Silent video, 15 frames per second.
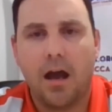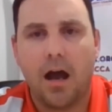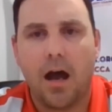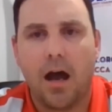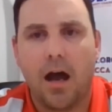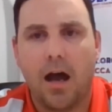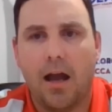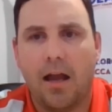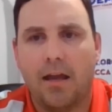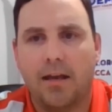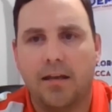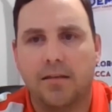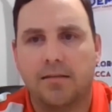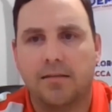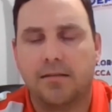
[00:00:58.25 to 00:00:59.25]

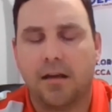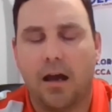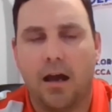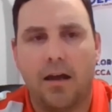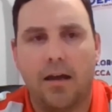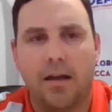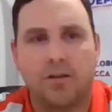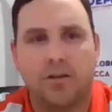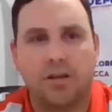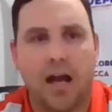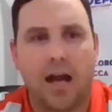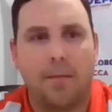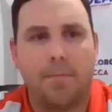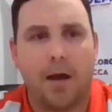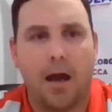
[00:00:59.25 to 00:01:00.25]
in his
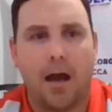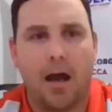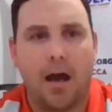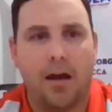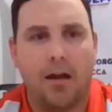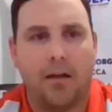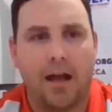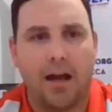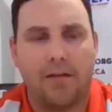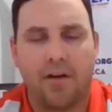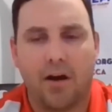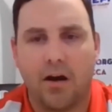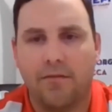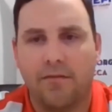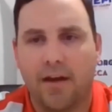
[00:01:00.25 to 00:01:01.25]
shop on a lot of
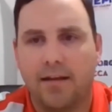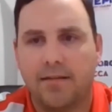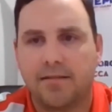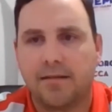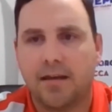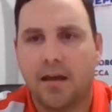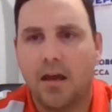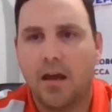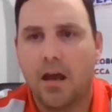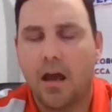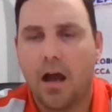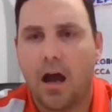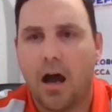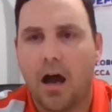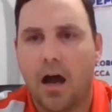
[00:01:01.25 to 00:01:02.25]
our events.
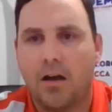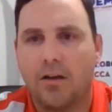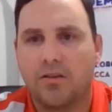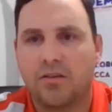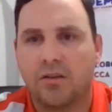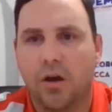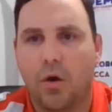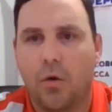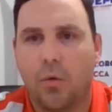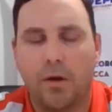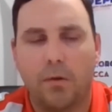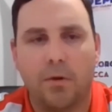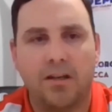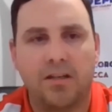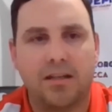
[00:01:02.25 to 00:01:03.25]
So
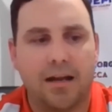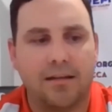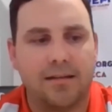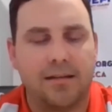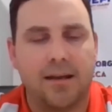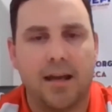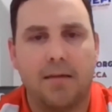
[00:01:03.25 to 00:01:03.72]
we reached out to